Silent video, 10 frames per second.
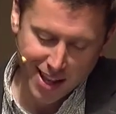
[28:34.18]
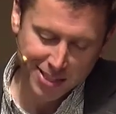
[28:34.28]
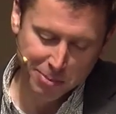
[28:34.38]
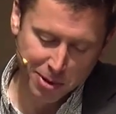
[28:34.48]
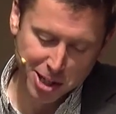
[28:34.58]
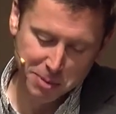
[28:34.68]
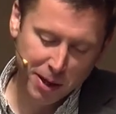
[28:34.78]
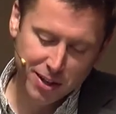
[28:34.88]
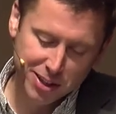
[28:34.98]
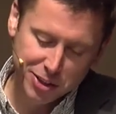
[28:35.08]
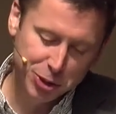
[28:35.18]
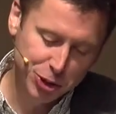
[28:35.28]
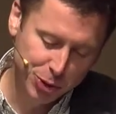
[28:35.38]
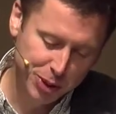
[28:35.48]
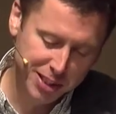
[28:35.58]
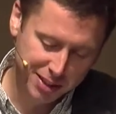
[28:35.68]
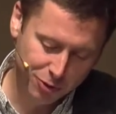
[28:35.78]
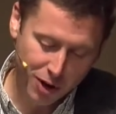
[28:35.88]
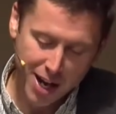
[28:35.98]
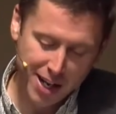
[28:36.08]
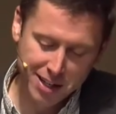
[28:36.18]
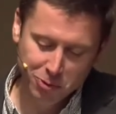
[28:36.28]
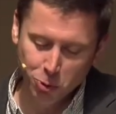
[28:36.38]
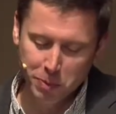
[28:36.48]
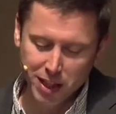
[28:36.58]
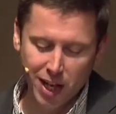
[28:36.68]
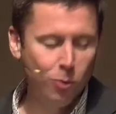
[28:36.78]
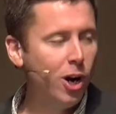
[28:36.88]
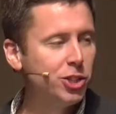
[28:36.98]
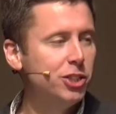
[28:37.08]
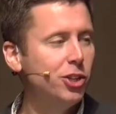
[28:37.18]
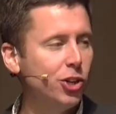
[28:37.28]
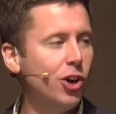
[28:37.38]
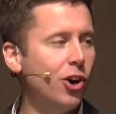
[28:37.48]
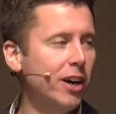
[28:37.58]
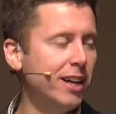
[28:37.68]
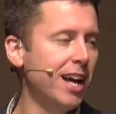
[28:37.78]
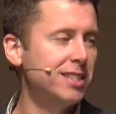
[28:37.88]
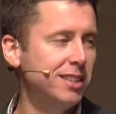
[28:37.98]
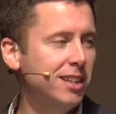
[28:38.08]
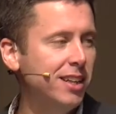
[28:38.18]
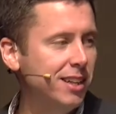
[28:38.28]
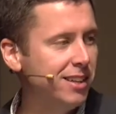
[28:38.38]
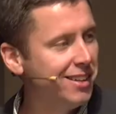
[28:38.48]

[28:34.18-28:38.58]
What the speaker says: the prosperity under Judah's reign will be like washing your car in gasoline